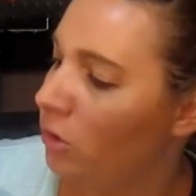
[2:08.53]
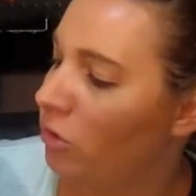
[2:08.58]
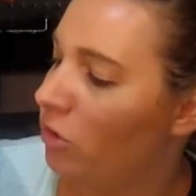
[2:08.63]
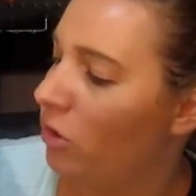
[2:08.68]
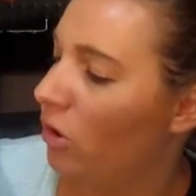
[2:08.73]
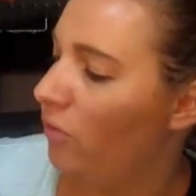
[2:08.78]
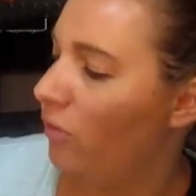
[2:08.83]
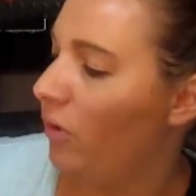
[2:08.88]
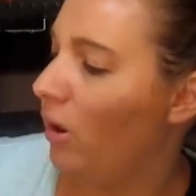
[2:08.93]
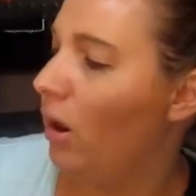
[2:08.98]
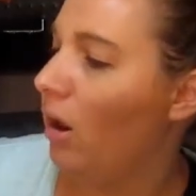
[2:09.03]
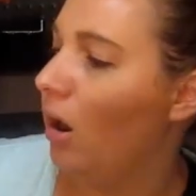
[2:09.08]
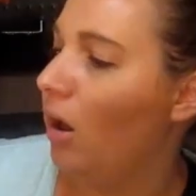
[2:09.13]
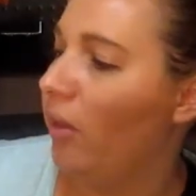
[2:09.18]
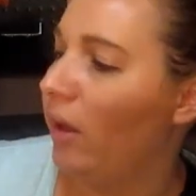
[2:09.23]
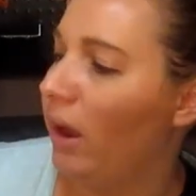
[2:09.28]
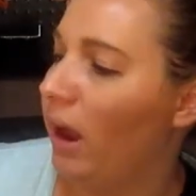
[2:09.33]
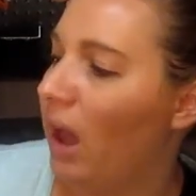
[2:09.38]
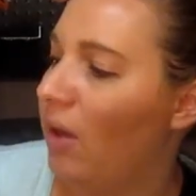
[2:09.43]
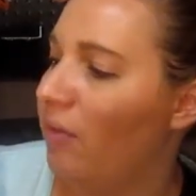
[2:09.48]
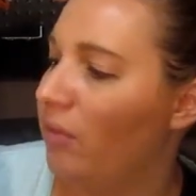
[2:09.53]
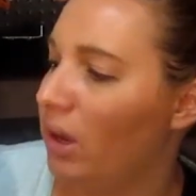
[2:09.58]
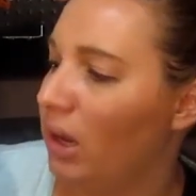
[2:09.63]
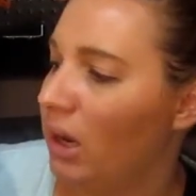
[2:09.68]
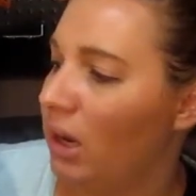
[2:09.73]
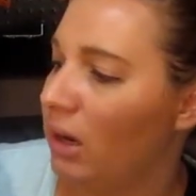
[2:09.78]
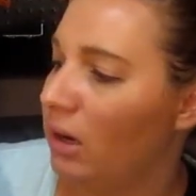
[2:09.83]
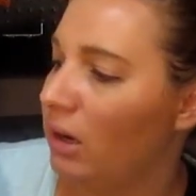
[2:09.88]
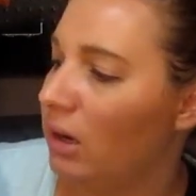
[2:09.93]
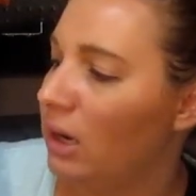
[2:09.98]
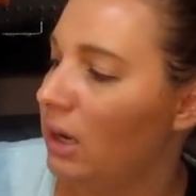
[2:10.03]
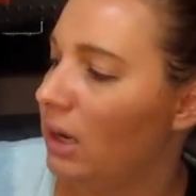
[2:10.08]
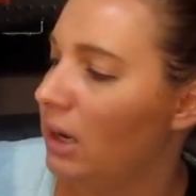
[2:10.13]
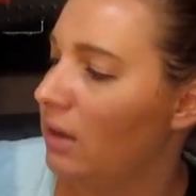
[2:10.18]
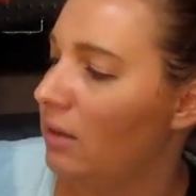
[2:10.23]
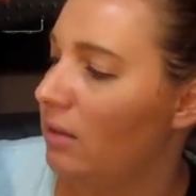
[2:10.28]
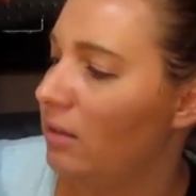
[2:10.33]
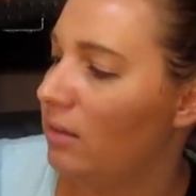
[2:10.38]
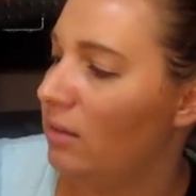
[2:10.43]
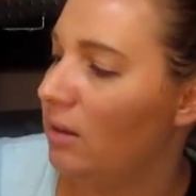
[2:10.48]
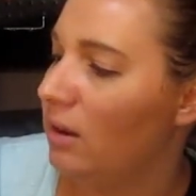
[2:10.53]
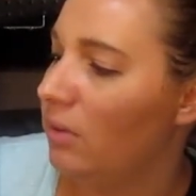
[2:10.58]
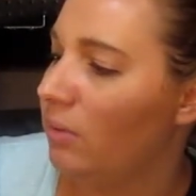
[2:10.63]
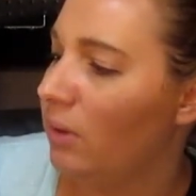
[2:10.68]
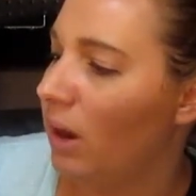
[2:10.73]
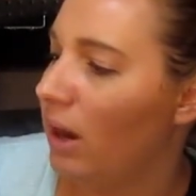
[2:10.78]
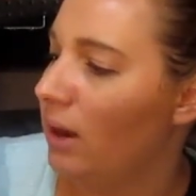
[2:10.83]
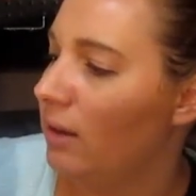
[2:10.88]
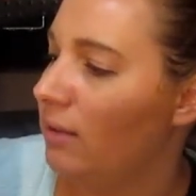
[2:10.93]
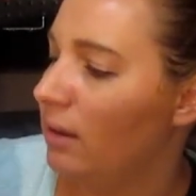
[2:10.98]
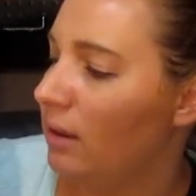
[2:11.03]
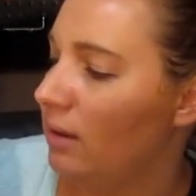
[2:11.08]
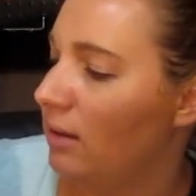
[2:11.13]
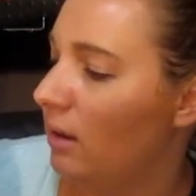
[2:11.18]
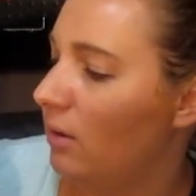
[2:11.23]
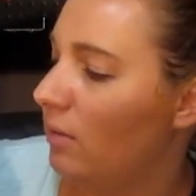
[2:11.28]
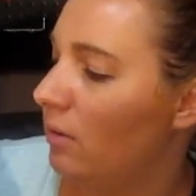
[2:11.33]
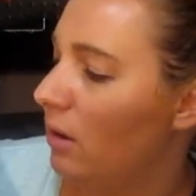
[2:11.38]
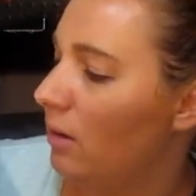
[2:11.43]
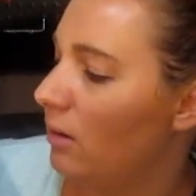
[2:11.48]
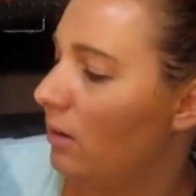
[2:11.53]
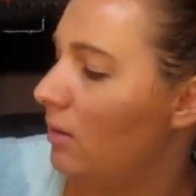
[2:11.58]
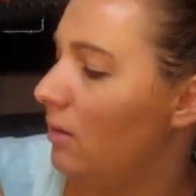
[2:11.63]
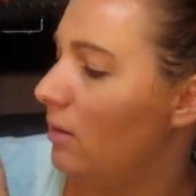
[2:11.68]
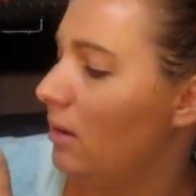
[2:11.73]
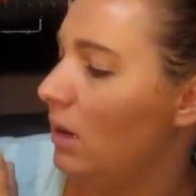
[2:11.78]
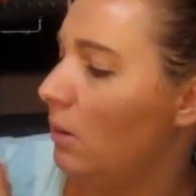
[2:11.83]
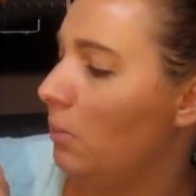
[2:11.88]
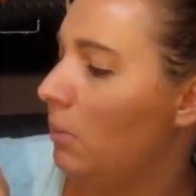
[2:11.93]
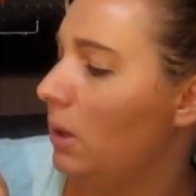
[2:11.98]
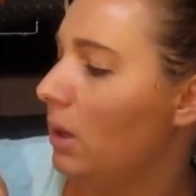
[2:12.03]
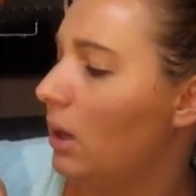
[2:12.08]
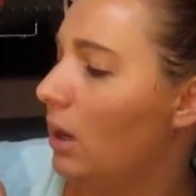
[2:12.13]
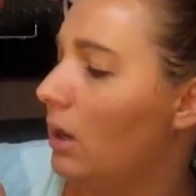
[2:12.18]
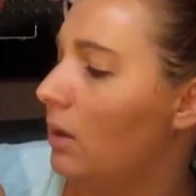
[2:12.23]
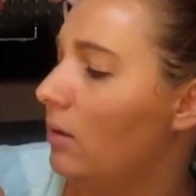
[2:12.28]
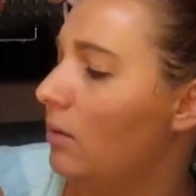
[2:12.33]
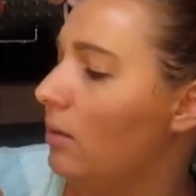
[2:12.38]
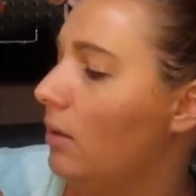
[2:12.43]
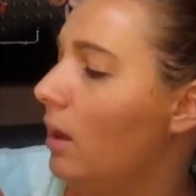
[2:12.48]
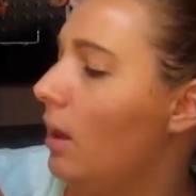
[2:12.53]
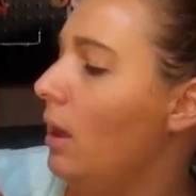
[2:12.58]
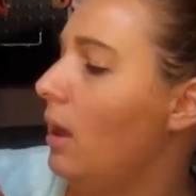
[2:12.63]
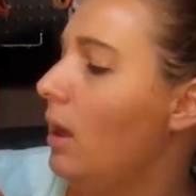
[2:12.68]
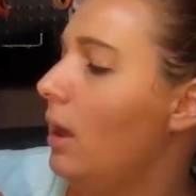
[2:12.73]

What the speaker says: So far all I have in here is T-Rex at Downtown Disney because